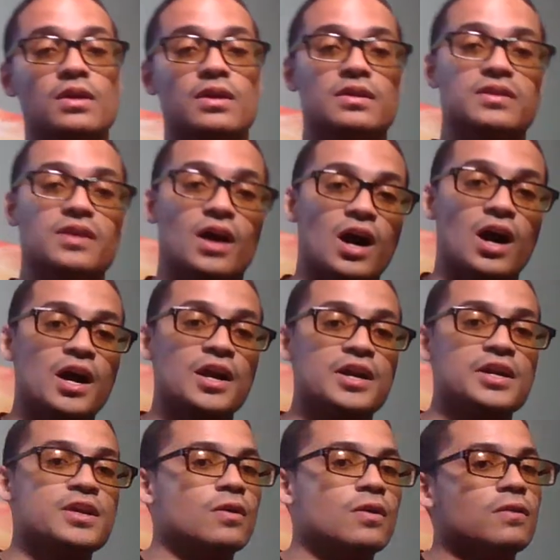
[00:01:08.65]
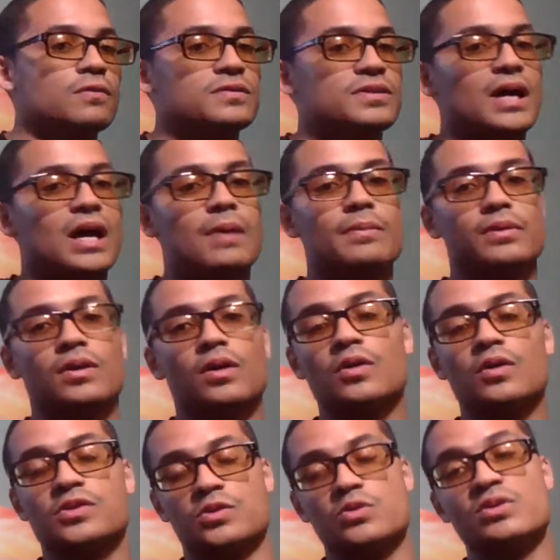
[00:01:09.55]
the audio down
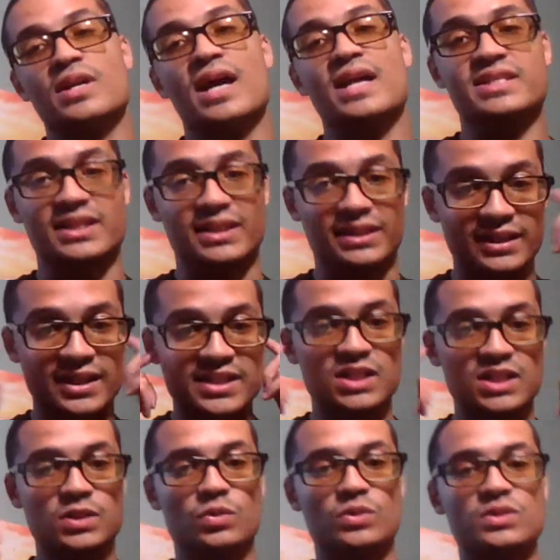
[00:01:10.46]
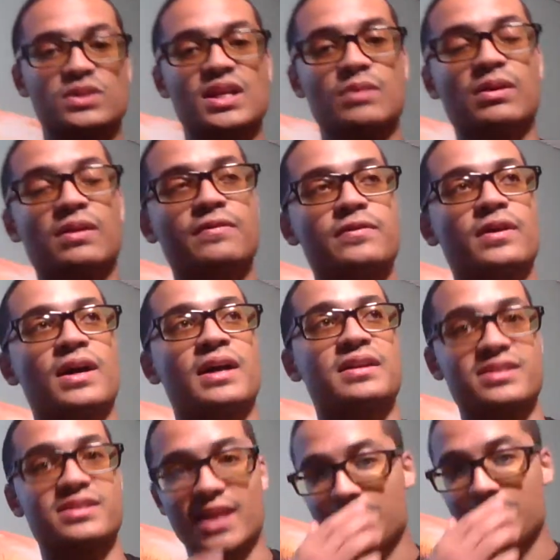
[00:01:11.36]
below, so you guys can listen to what Dan Rafael had to
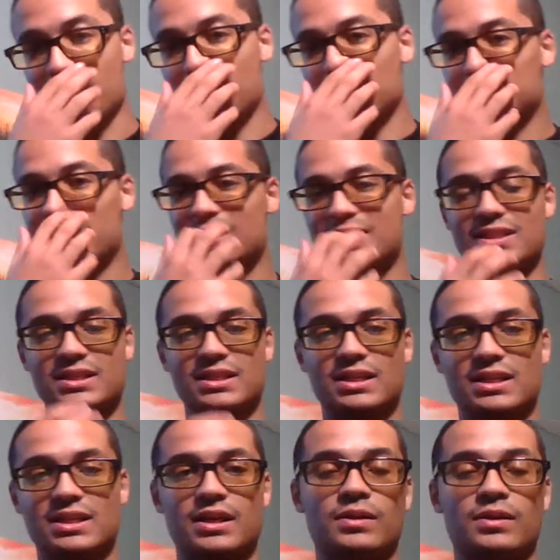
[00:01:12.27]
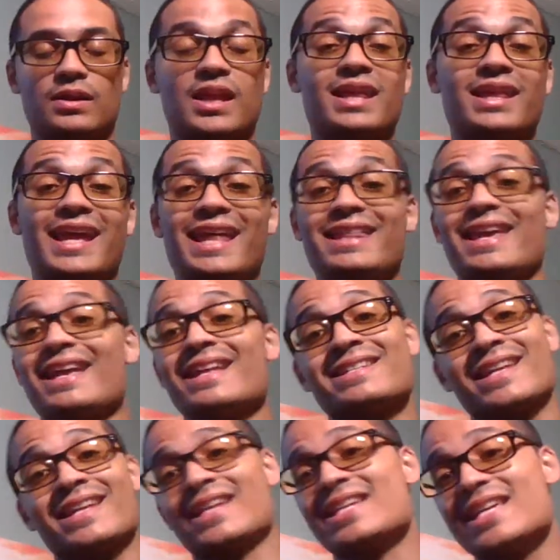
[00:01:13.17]
say about this and, and, and the
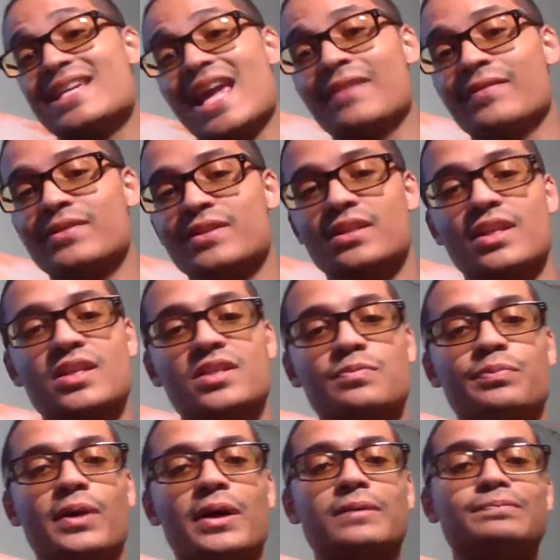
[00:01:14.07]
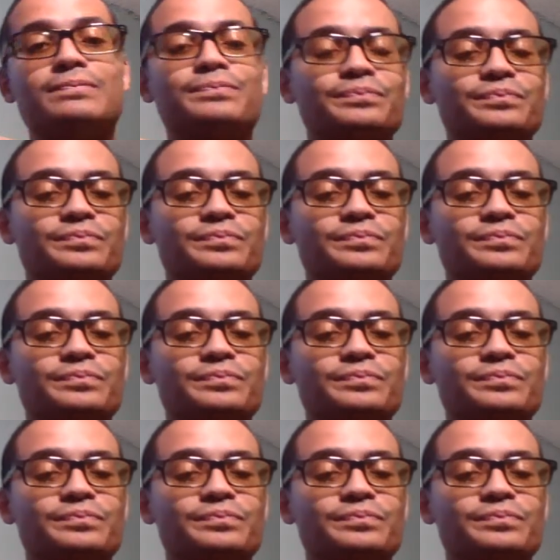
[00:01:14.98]
insight he gave into this. But